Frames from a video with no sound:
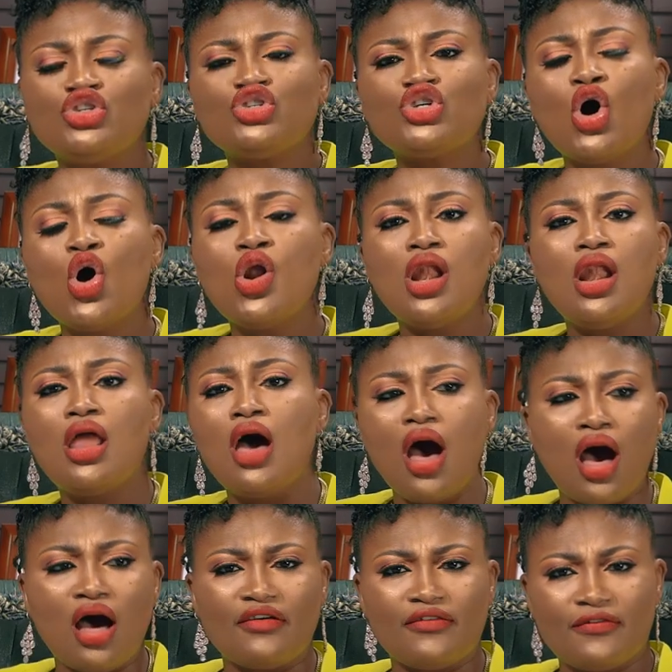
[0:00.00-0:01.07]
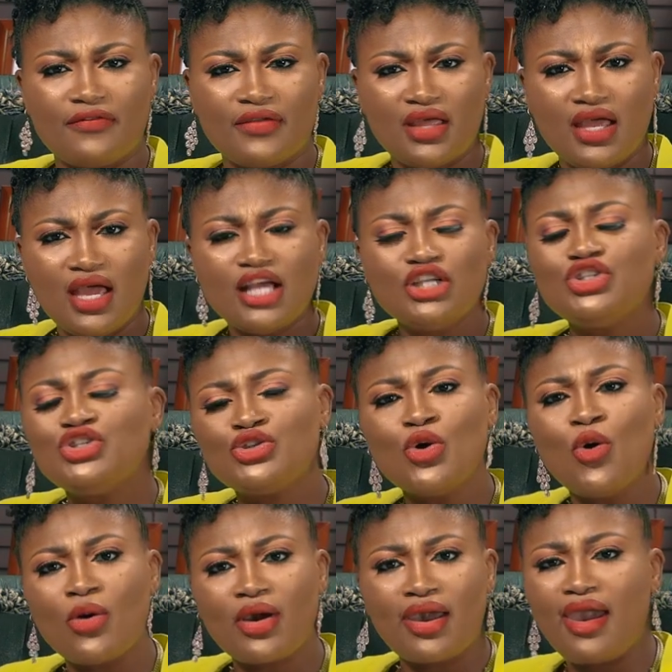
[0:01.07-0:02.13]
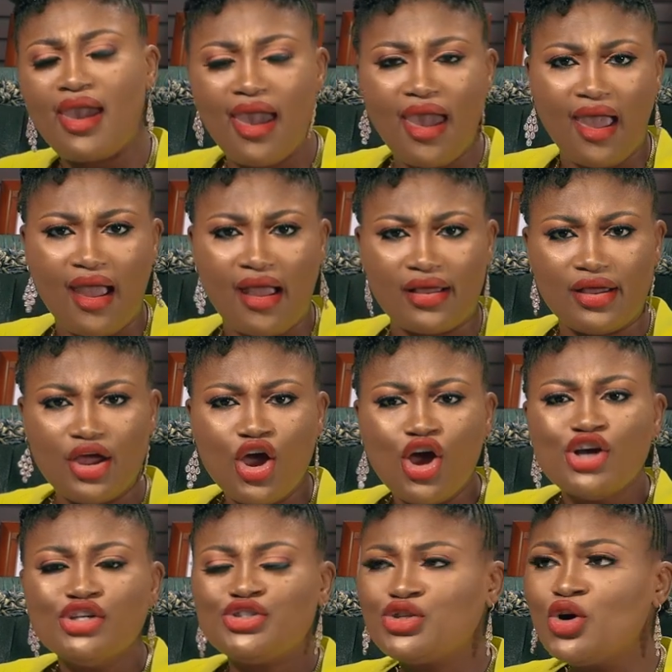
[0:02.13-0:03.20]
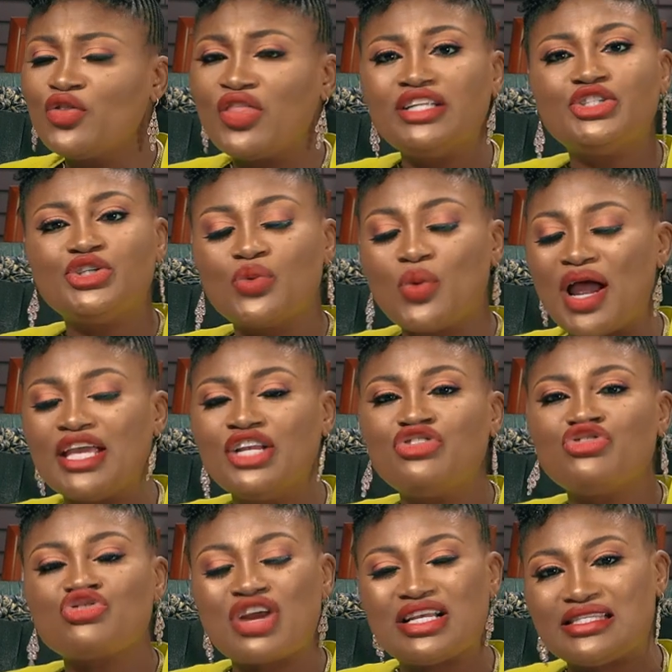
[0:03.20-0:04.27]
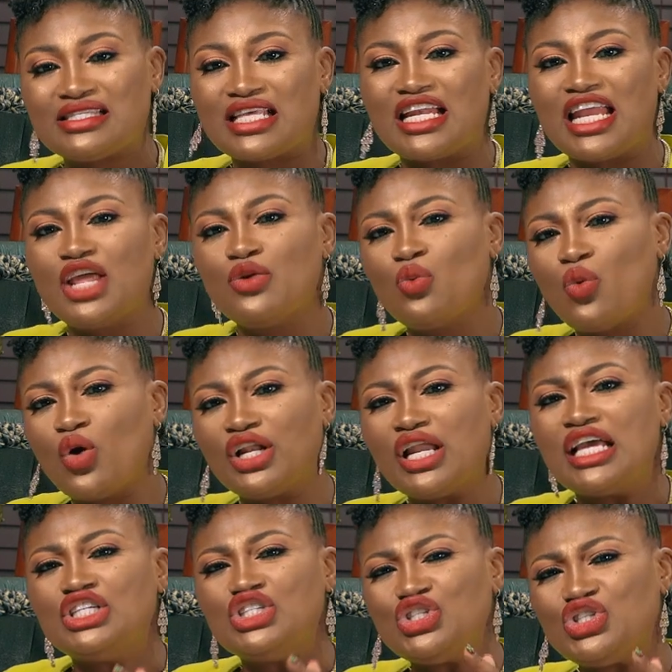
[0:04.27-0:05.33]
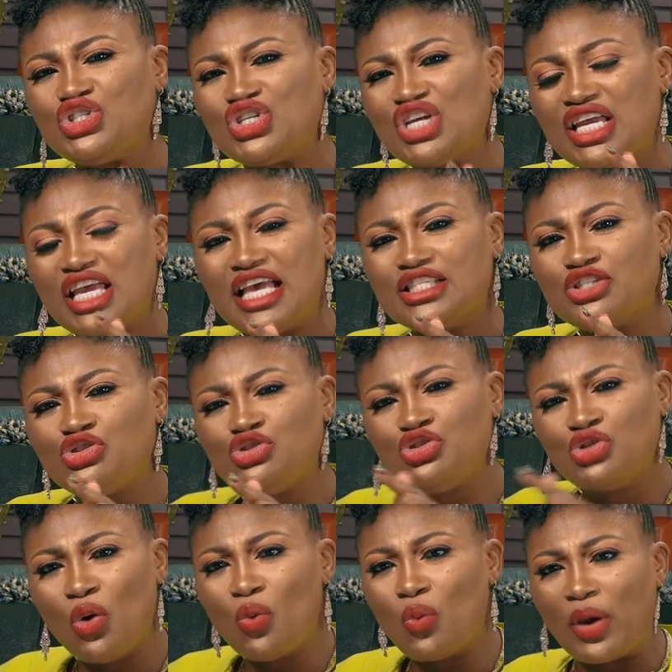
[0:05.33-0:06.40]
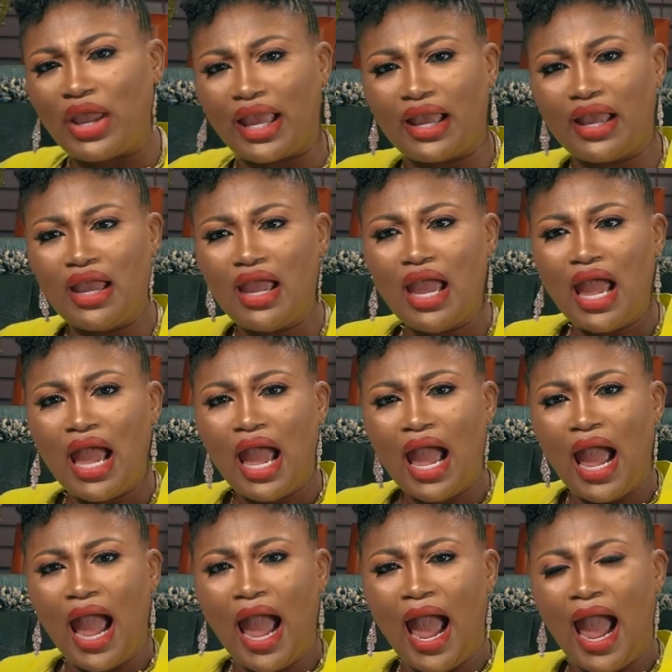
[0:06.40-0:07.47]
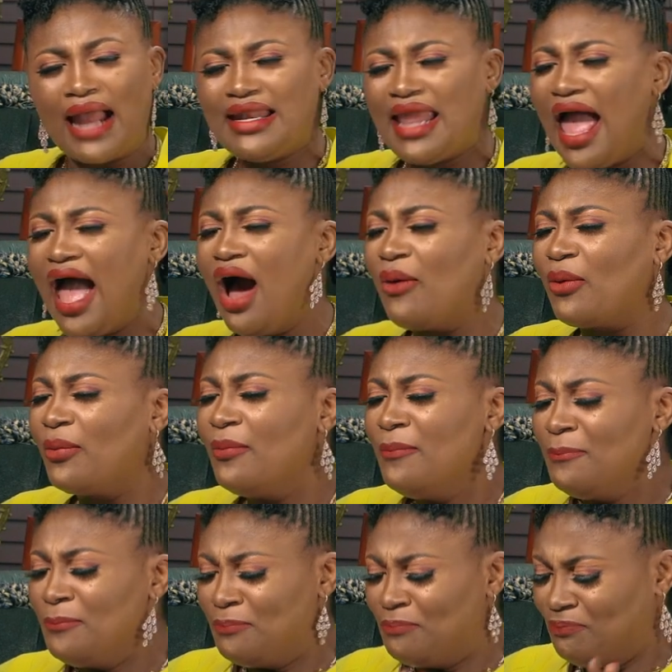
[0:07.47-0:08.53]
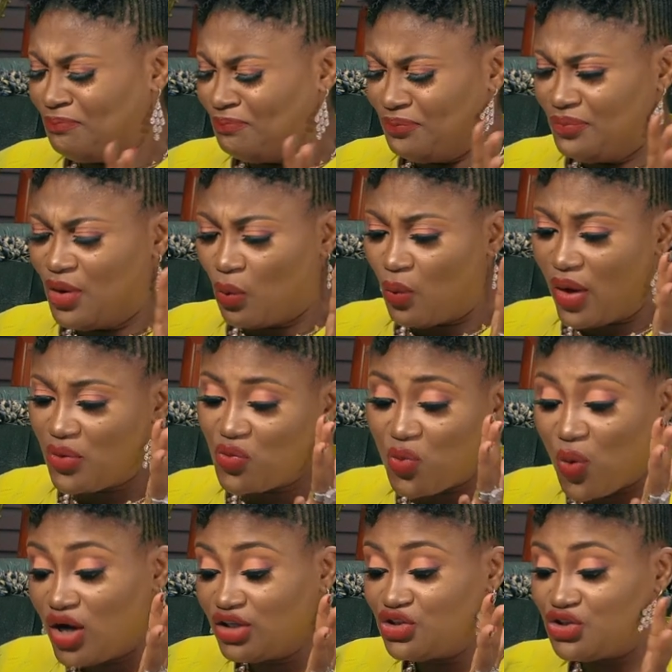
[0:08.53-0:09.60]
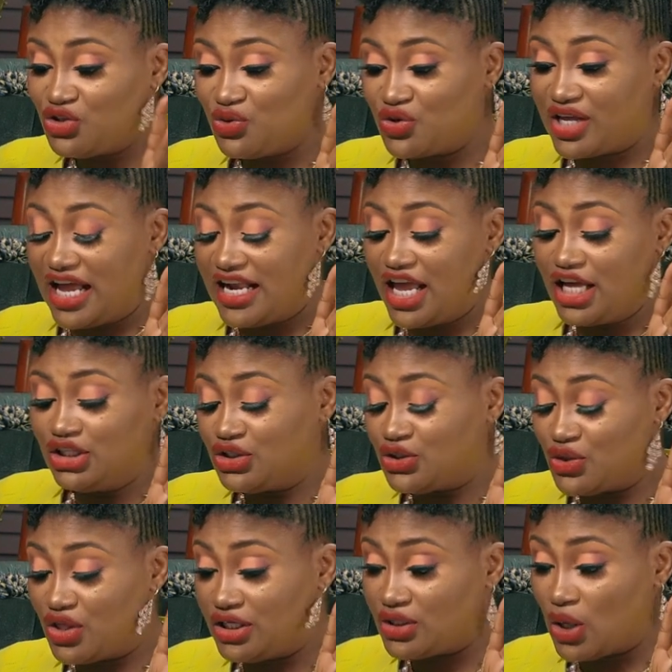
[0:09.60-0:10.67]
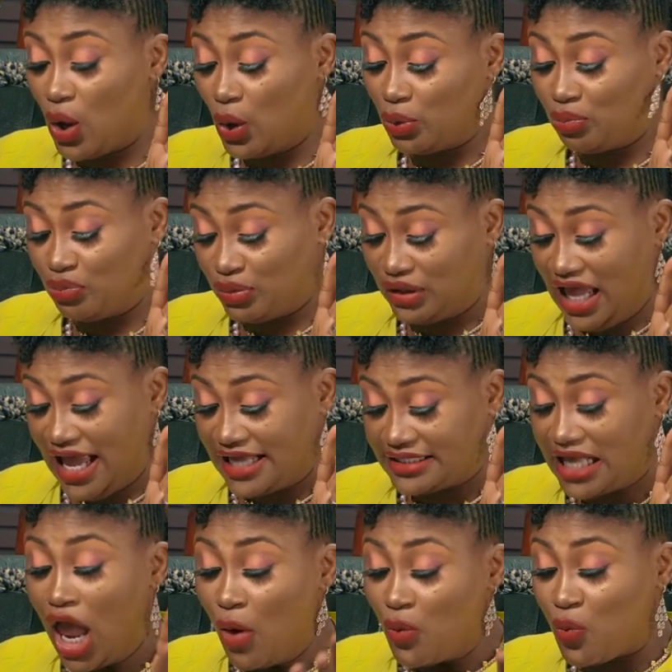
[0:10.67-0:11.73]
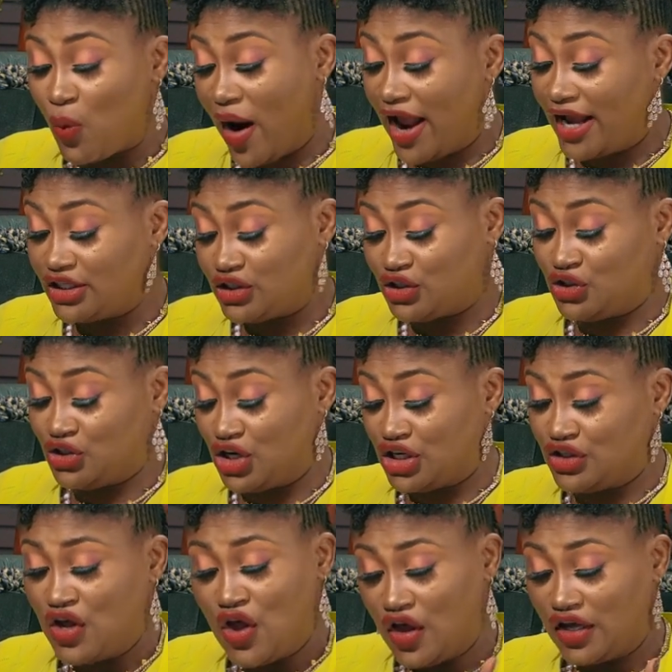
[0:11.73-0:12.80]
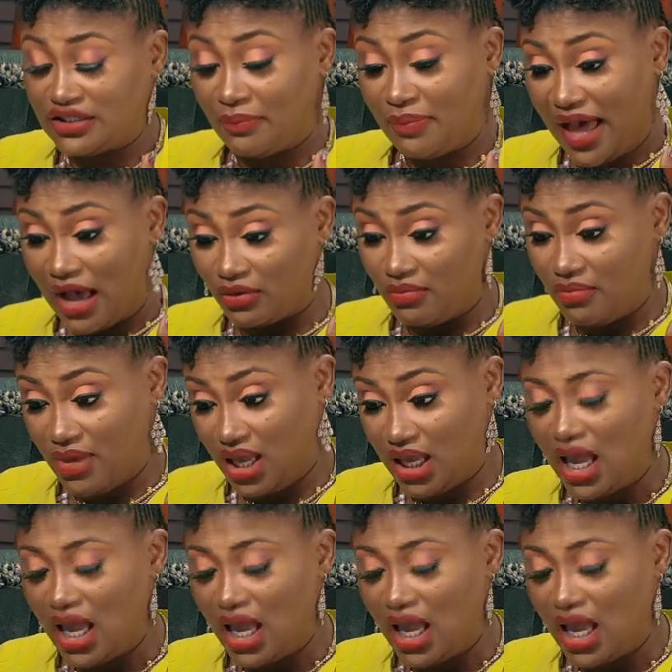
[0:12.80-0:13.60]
Show love. Show care. Show that you are interested in what she is doing. Now, when once you get into this whole place where it's just, it's about